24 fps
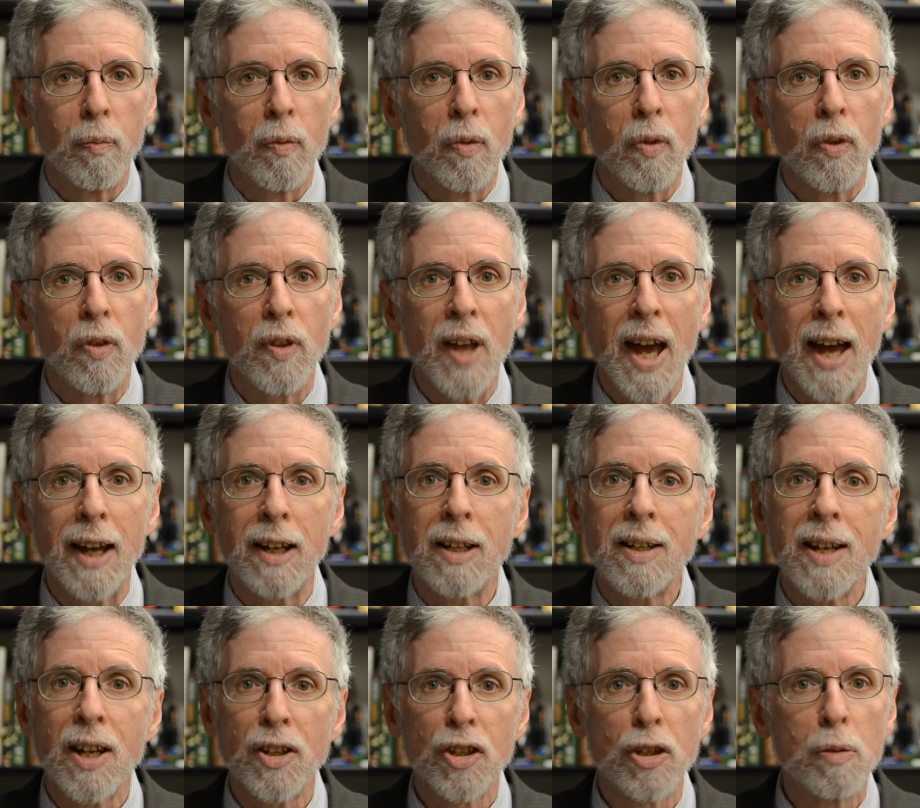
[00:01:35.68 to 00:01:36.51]
that
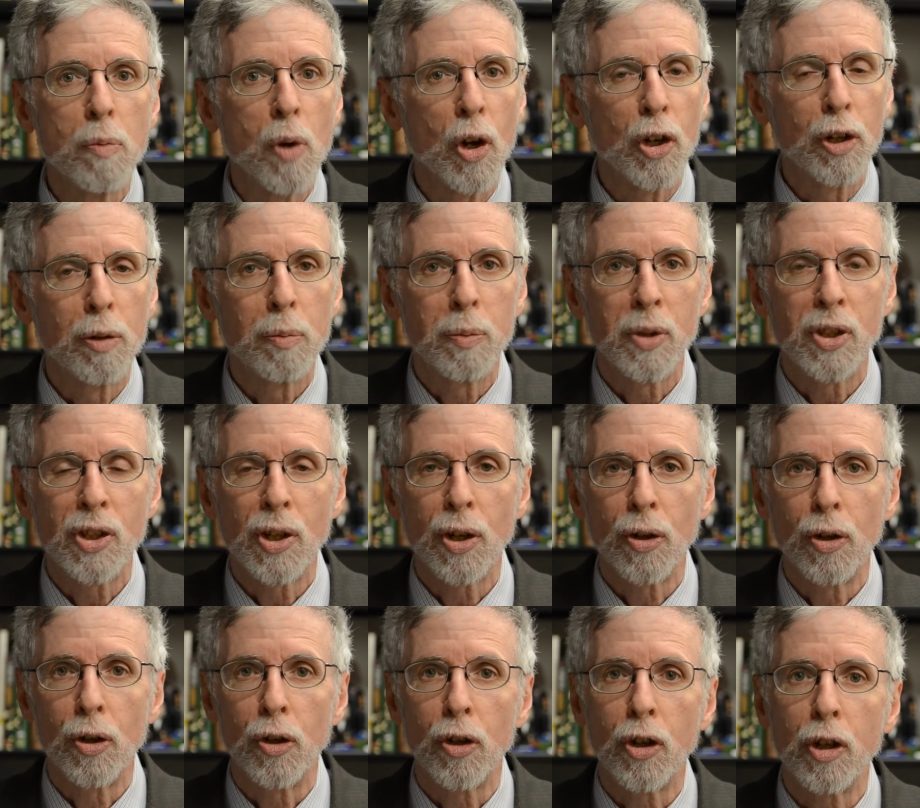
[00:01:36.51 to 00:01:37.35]
testimonial
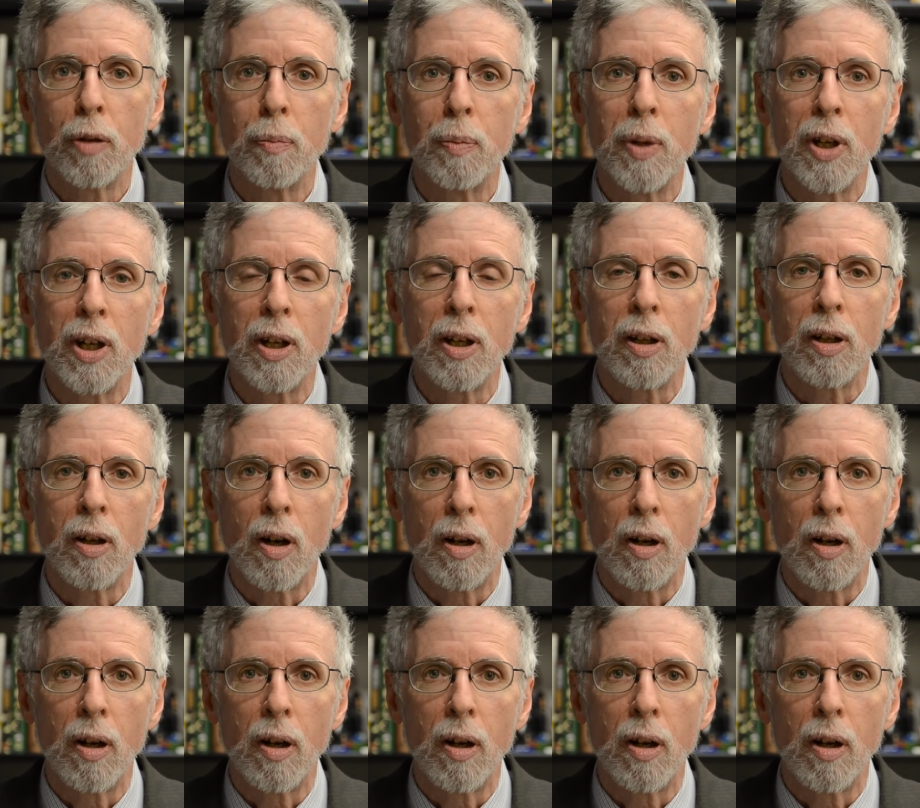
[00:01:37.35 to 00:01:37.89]
material could be